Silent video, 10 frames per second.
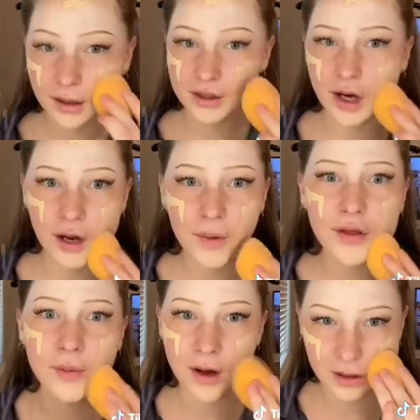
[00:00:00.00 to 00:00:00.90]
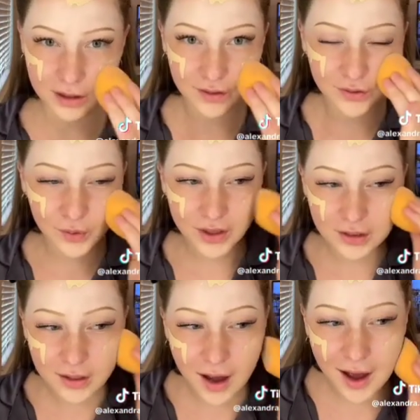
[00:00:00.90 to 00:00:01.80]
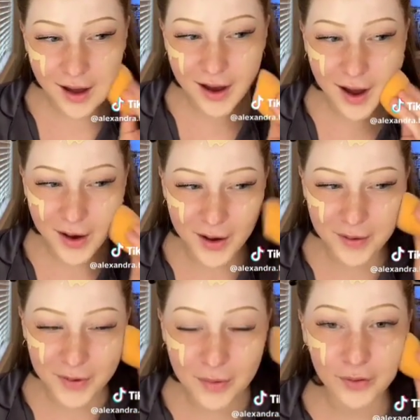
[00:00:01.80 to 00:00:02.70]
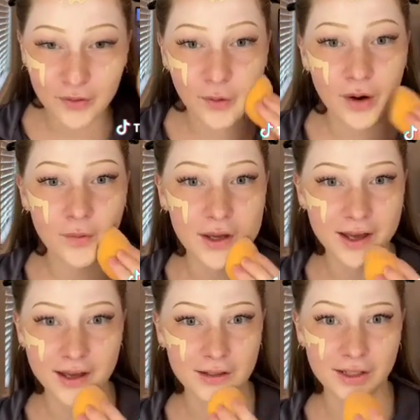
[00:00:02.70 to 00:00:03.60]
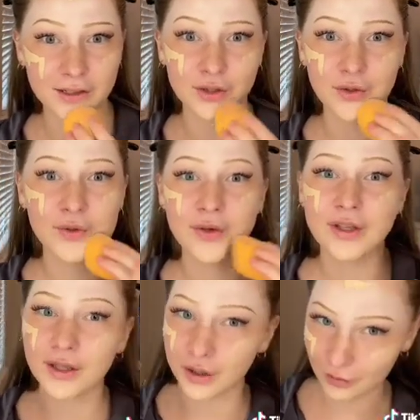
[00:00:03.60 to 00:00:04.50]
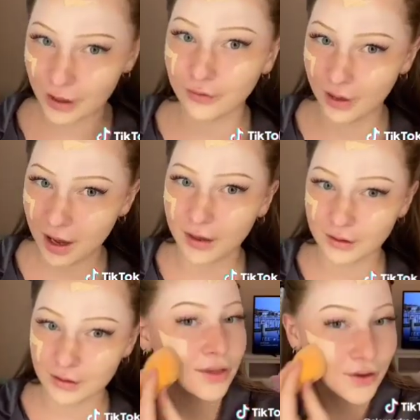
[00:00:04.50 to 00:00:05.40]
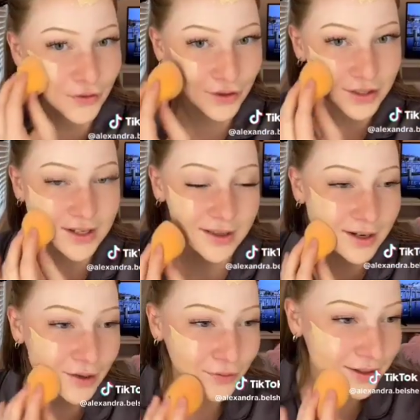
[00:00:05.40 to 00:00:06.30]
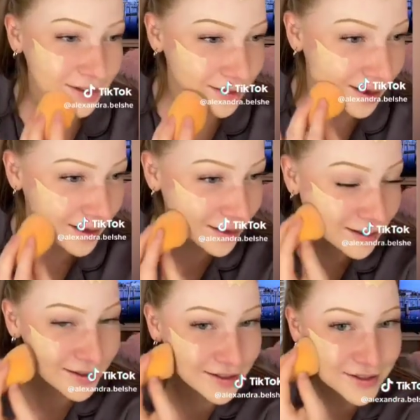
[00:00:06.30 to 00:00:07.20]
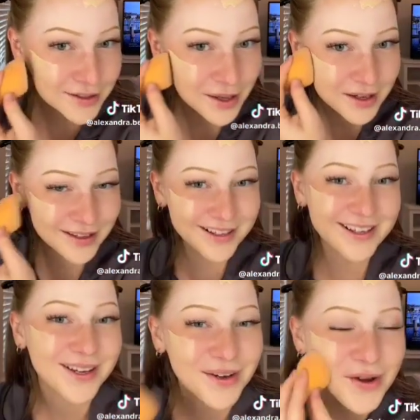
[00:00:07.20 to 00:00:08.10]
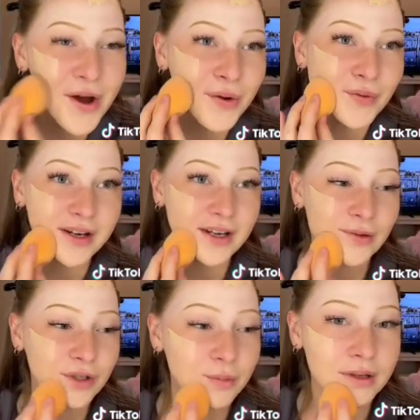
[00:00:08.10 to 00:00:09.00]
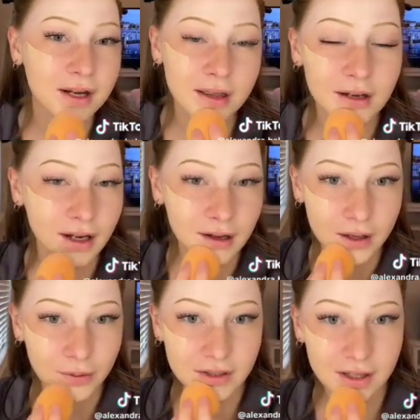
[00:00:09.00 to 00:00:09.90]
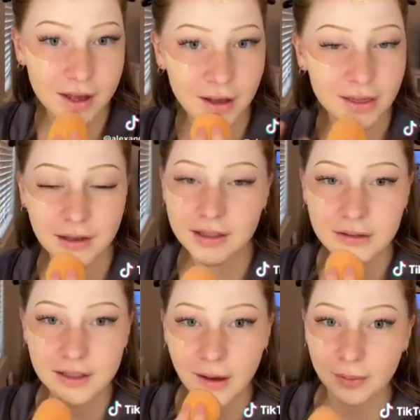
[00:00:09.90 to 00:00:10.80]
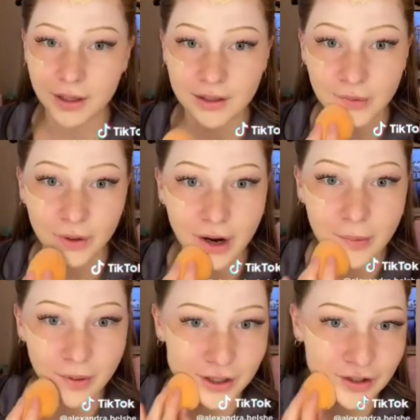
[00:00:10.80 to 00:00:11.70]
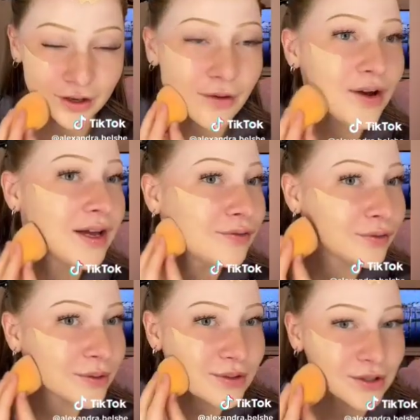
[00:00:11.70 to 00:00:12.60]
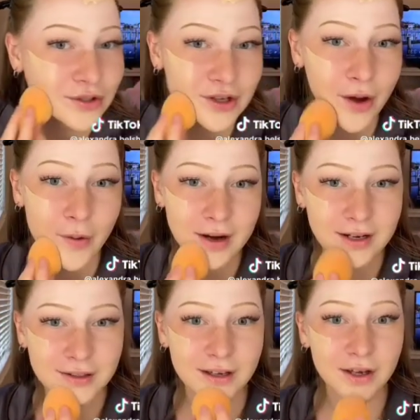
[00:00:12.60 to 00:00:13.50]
talk about the positives with this guy before we get into the red flags. The first thing that I really like is when he was planning the date, he was like, this is a place where a bunch of influencers go, and he's like,